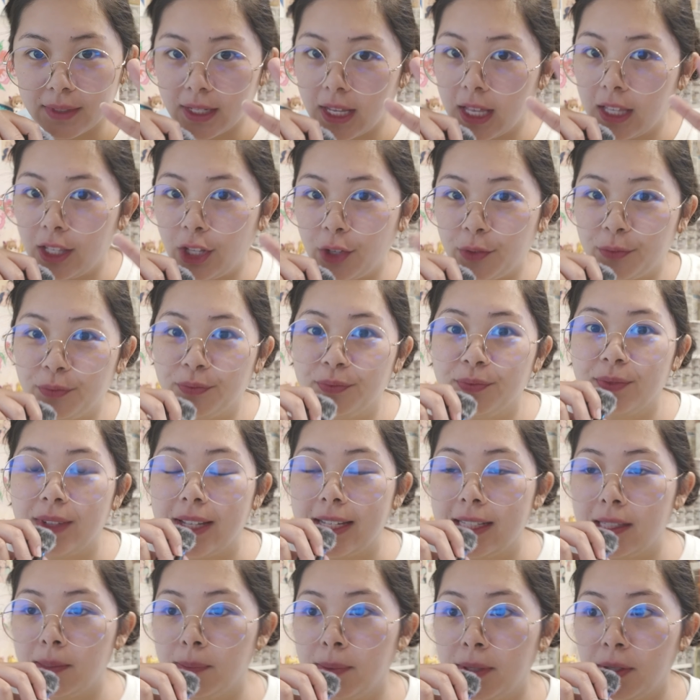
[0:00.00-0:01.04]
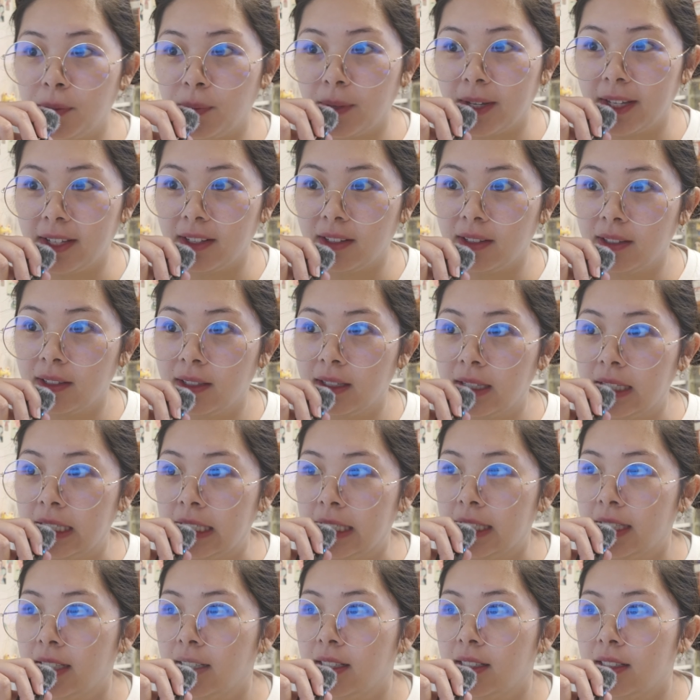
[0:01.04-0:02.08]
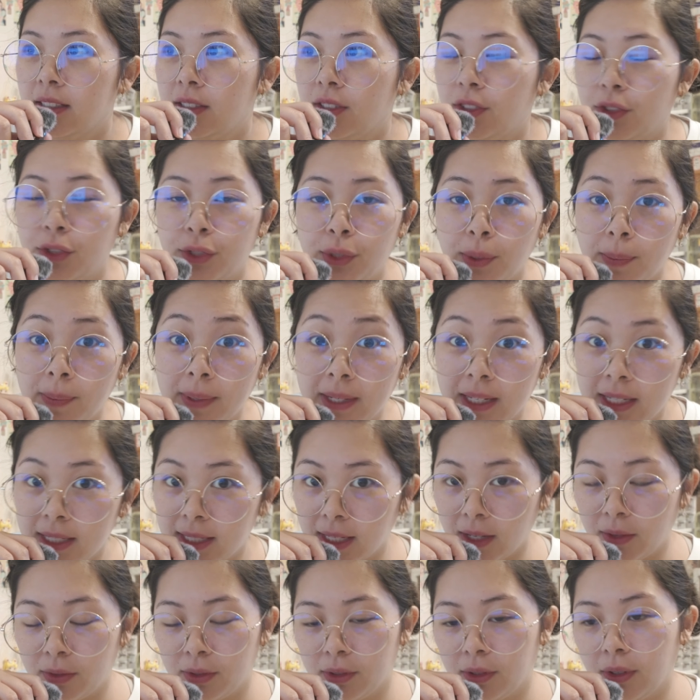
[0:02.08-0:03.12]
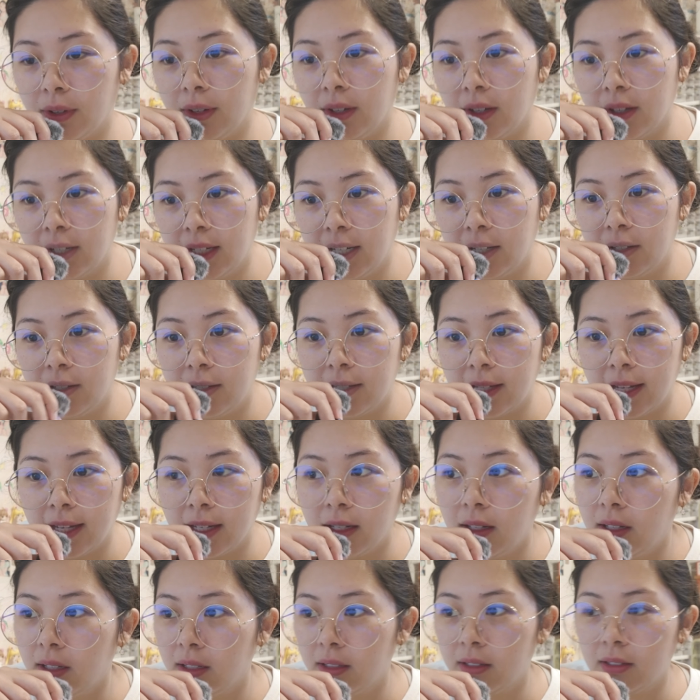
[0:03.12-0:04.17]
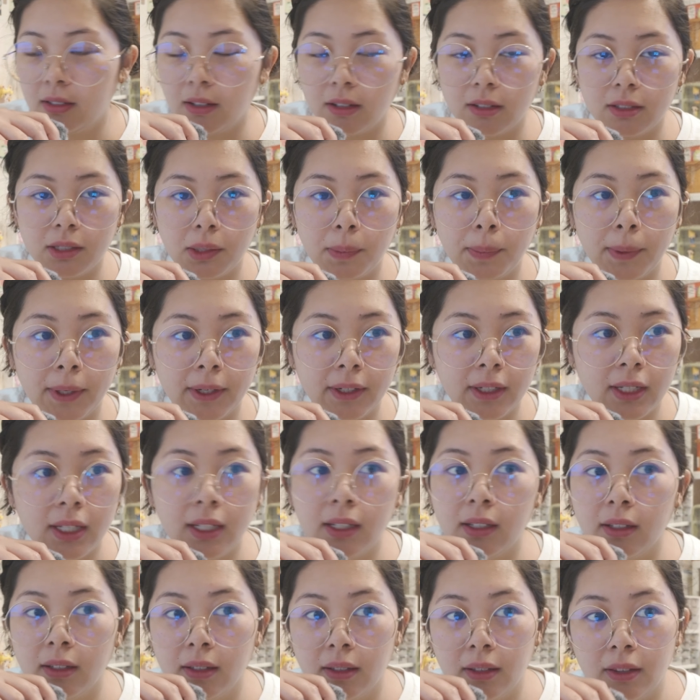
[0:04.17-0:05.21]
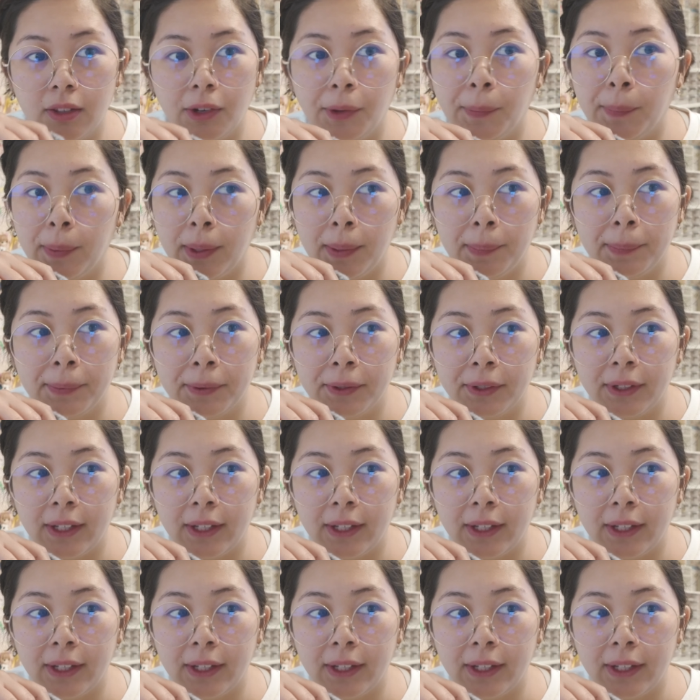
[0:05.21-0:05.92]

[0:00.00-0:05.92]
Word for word: Hello, it's been a while. There's so many sounds going on outside. Dogs are barking, there are people